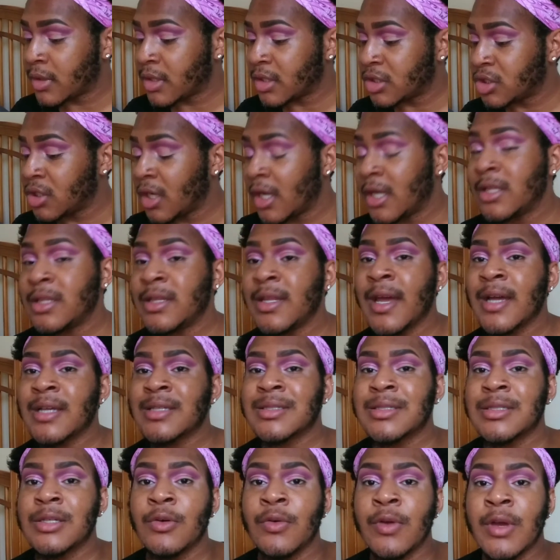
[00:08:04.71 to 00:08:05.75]
the shade
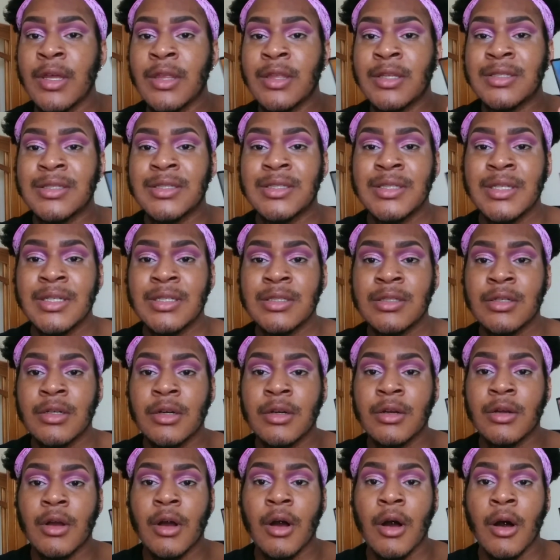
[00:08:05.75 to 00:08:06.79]
next to it in the center
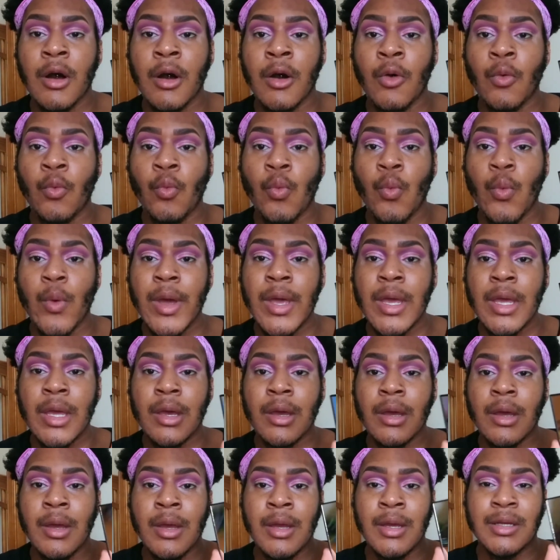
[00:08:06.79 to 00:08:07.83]
called Wink.
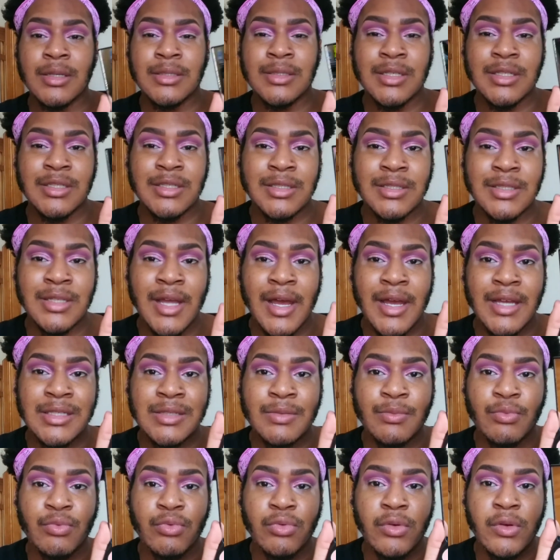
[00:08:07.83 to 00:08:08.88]
It's this nice,
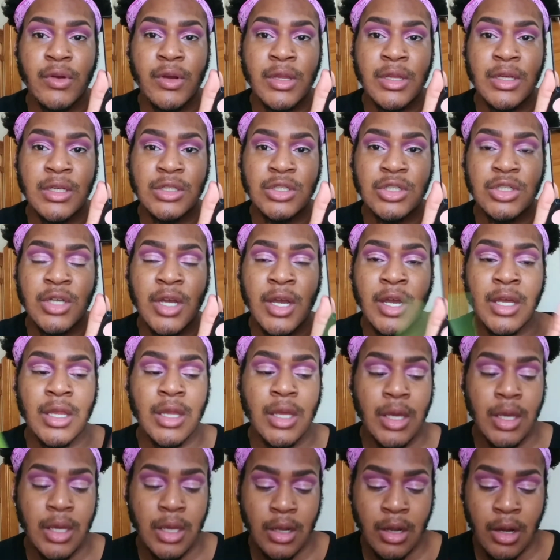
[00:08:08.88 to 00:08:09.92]
pretty shade
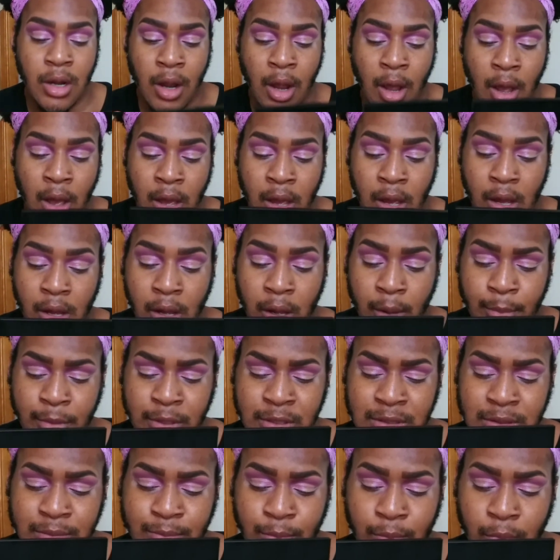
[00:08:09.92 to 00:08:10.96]
here.
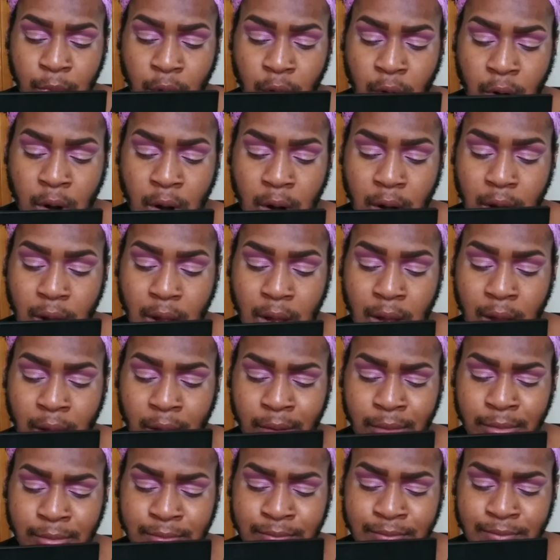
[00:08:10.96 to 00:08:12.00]
It's more,
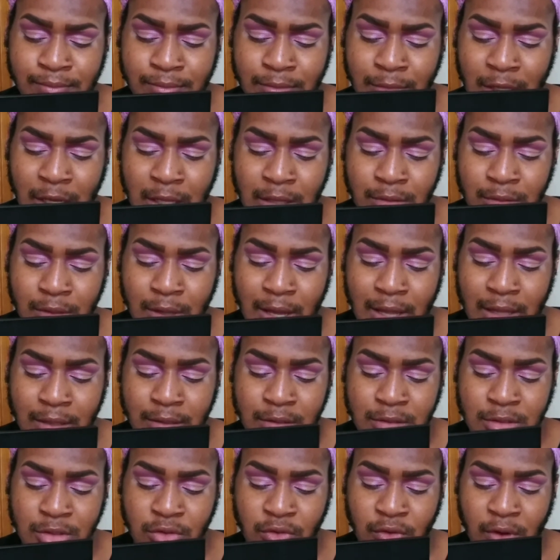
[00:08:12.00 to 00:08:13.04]
I don't know how to
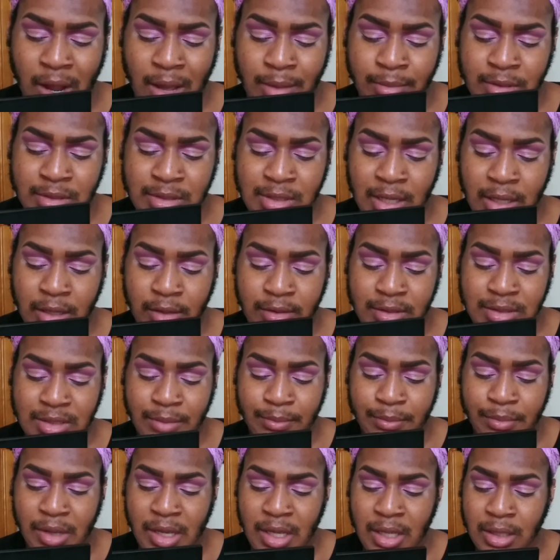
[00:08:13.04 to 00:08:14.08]
describe this color. It's a
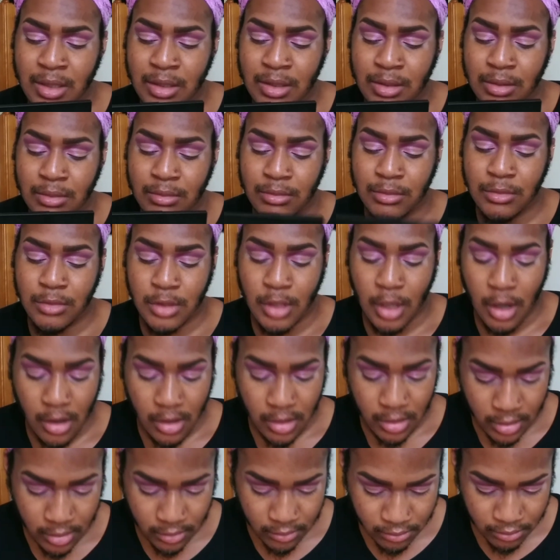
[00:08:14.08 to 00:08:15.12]
bit
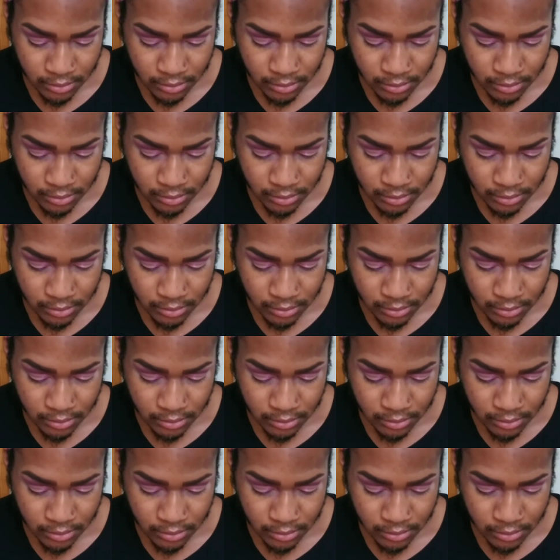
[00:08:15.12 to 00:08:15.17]
dark.